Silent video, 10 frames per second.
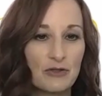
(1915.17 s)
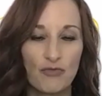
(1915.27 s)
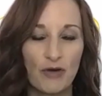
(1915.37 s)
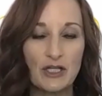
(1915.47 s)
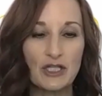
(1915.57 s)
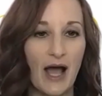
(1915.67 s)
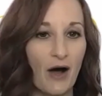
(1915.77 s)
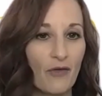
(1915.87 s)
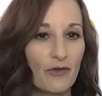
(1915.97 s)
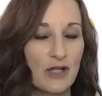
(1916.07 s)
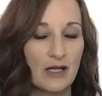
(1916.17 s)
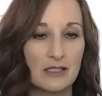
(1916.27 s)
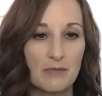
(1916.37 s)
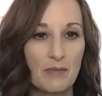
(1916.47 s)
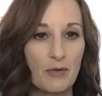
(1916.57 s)
Reach out. There's
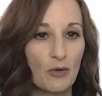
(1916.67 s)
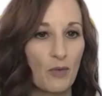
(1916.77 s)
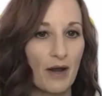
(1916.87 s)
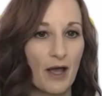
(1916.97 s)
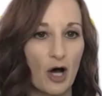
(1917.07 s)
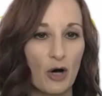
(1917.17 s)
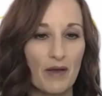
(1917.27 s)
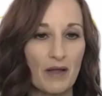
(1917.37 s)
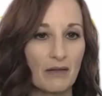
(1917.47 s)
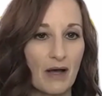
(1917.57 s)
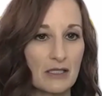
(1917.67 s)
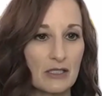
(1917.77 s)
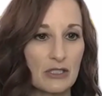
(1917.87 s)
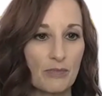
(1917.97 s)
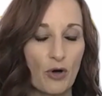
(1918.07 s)
lots of people who want to help and lots
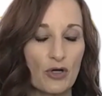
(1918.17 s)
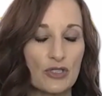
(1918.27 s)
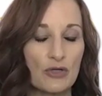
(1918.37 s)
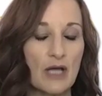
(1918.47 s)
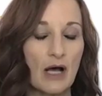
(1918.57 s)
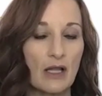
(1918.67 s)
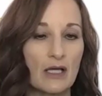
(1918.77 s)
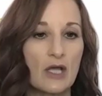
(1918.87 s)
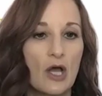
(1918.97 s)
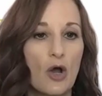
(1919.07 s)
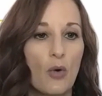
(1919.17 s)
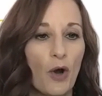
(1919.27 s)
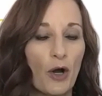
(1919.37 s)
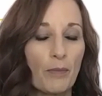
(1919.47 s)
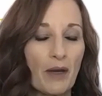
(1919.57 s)
of support. So tell us
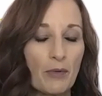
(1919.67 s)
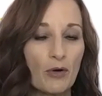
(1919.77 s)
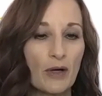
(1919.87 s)
where people